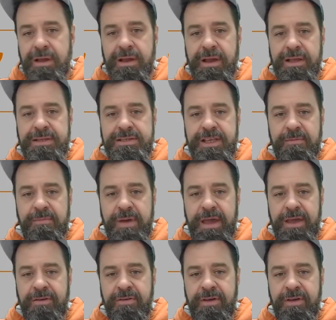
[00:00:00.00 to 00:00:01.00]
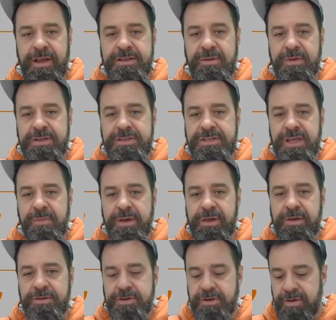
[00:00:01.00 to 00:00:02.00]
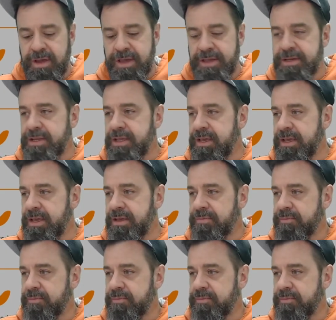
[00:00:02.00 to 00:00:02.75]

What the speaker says: Save my address. I'm going to save my user ID.